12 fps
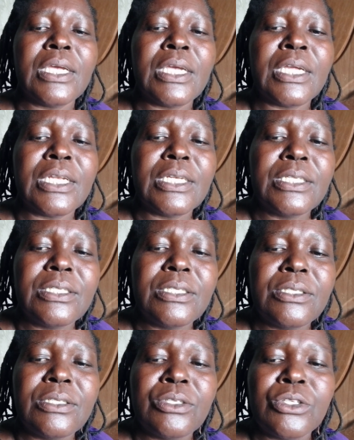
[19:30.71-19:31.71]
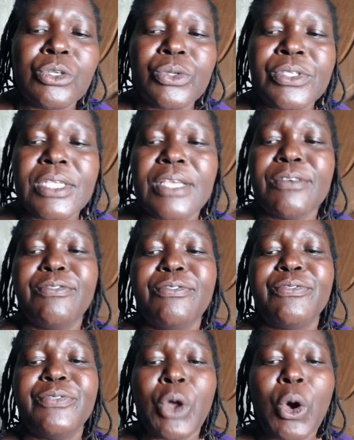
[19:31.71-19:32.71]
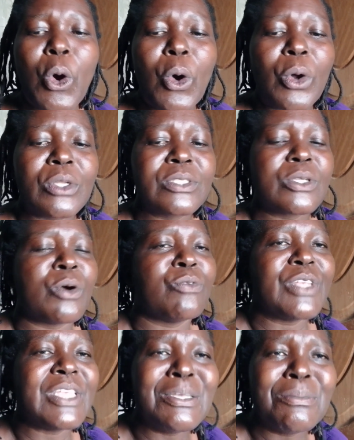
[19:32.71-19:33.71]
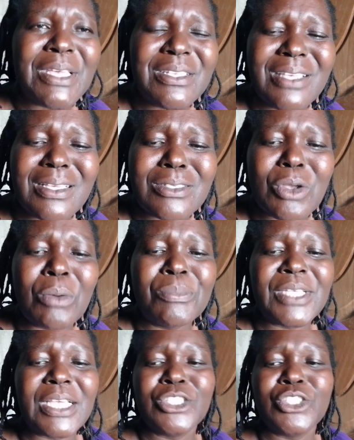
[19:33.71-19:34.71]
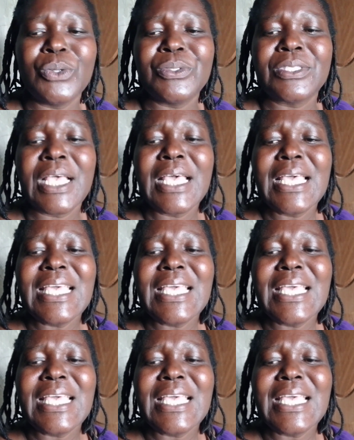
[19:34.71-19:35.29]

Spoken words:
intrusive thoughts, of images, obsessions,